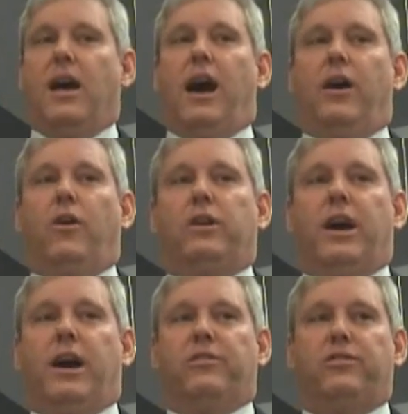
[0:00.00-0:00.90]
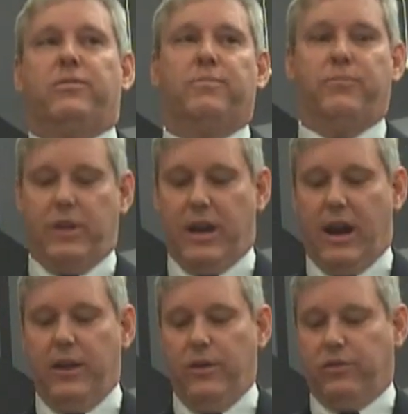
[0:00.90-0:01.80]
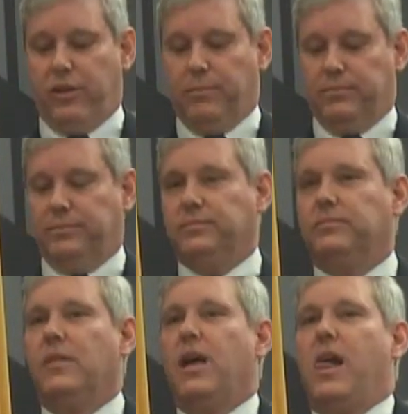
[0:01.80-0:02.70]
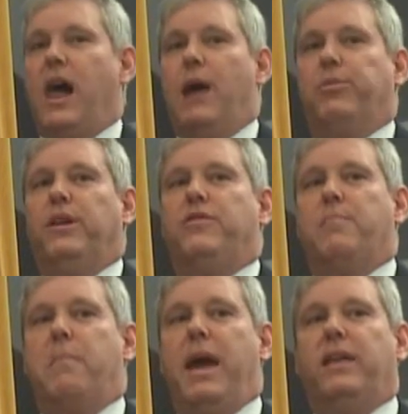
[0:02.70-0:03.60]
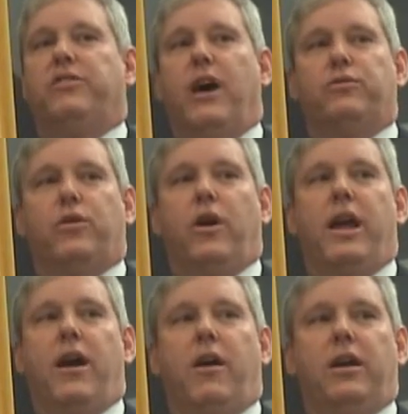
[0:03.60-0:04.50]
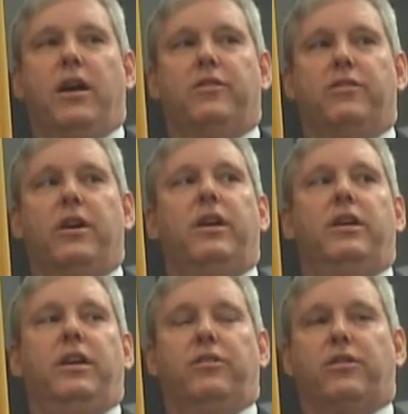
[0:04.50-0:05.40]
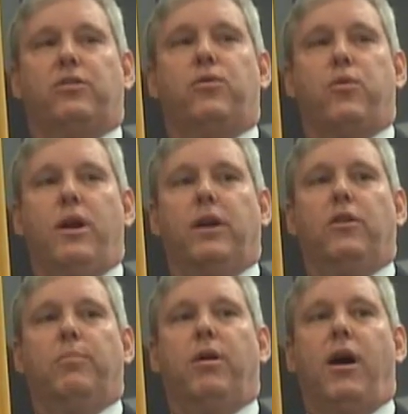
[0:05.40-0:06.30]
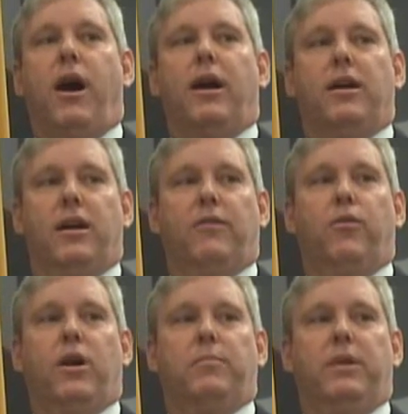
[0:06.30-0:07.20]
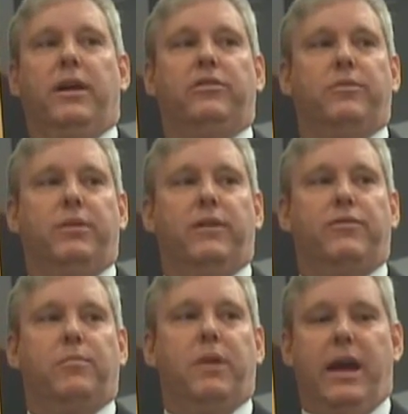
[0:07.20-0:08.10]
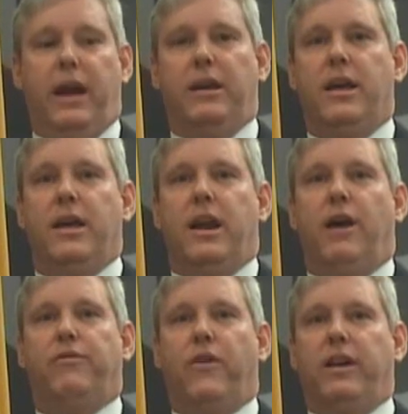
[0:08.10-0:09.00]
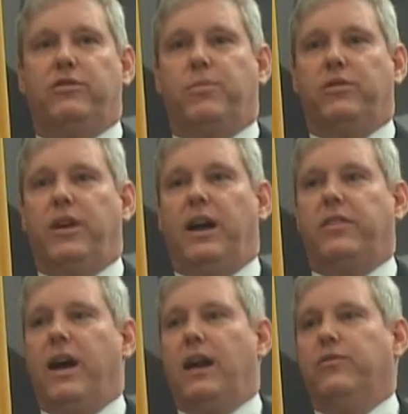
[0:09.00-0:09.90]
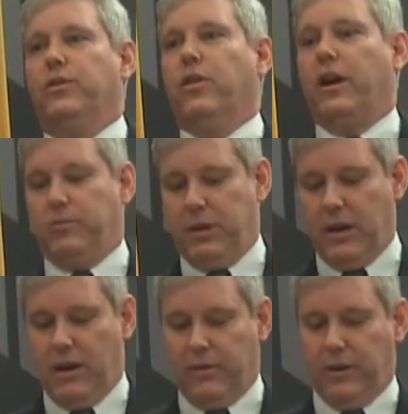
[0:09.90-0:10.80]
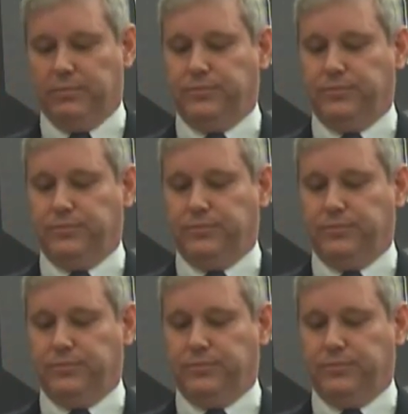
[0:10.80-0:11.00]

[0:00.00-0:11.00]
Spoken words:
I own guns, and I use them. I believe that Maine's outdoor heritage is a critical part of what it means to be from Maine, and I'll fight to protect that if you'll elect me governor.